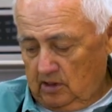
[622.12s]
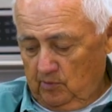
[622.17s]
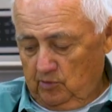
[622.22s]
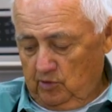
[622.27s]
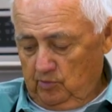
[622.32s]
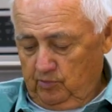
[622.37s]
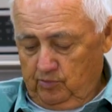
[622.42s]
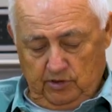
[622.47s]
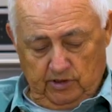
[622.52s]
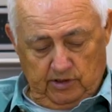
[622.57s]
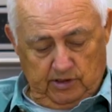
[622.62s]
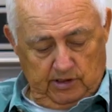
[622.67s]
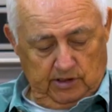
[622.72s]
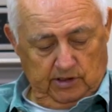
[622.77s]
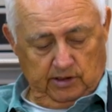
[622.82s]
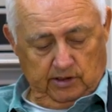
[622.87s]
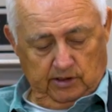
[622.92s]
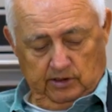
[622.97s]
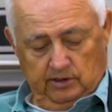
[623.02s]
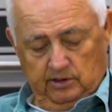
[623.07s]
I'm gonna put in
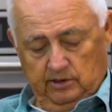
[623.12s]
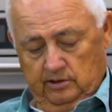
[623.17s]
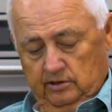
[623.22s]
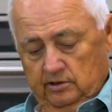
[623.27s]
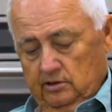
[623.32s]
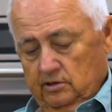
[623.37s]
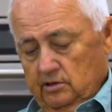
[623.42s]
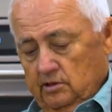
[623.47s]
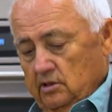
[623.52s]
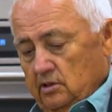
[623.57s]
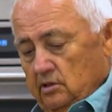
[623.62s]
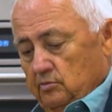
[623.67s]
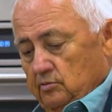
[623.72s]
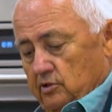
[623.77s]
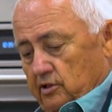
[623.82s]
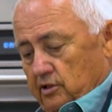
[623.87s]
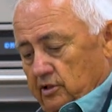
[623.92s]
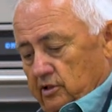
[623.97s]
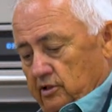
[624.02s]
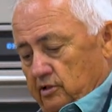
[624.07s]
here.
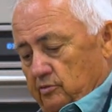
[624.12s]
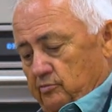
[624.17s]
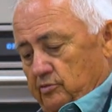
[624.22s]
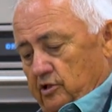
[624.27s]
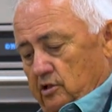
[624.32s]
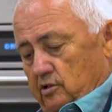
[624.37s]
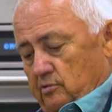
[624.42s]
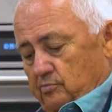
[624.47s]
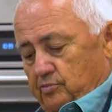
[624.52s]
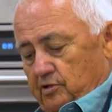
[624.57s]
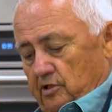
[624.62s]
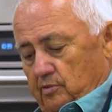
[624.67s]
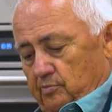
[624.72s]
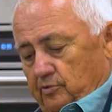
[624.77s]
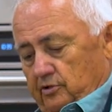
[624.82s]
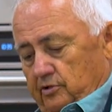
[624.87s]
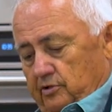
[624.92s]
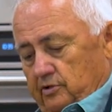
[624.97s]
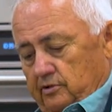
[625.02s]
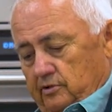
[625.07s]
Put in the bell peppers.